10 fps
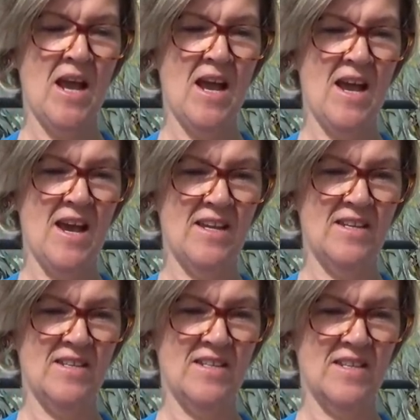
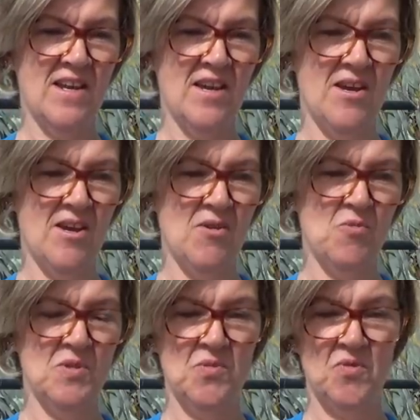and
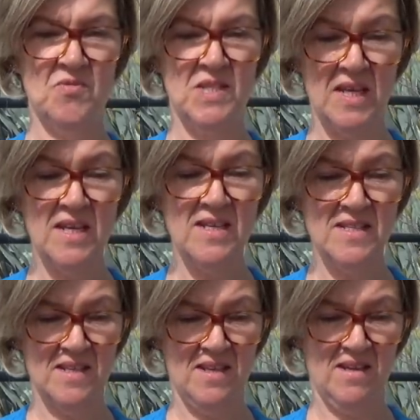was sort of
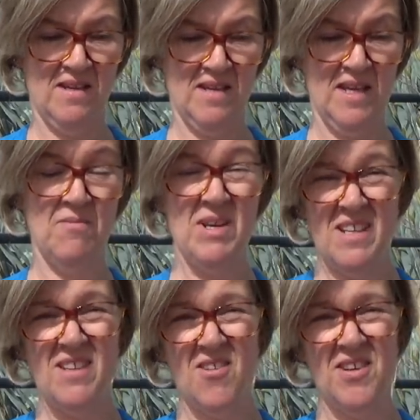teasing him
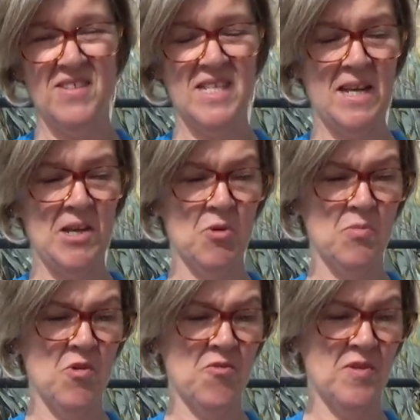and kind of telling
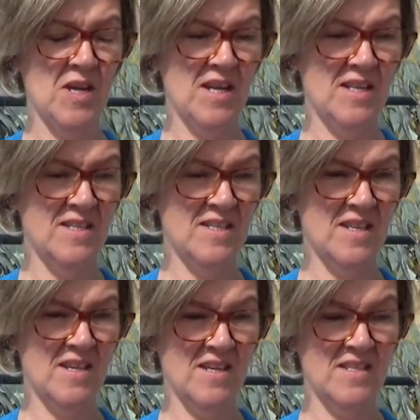him off and
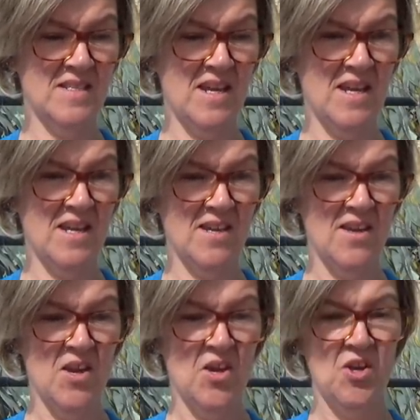saying,
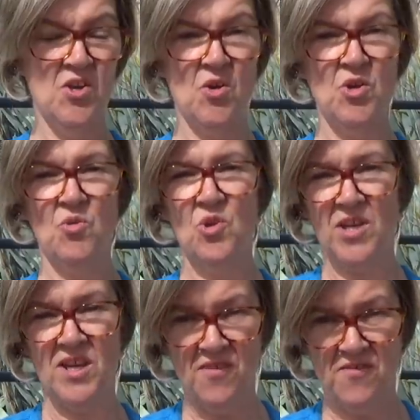you know, you're
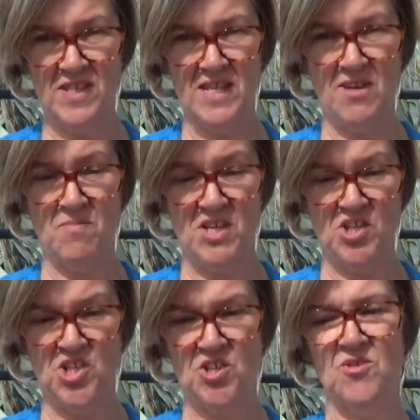looking for dead
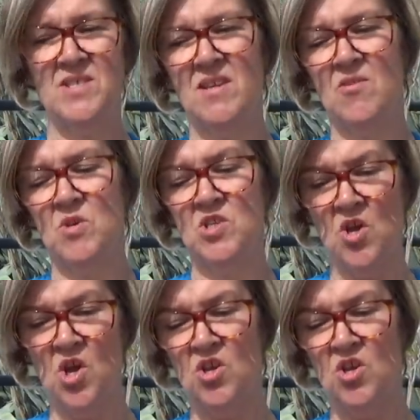men's shoes. In other words,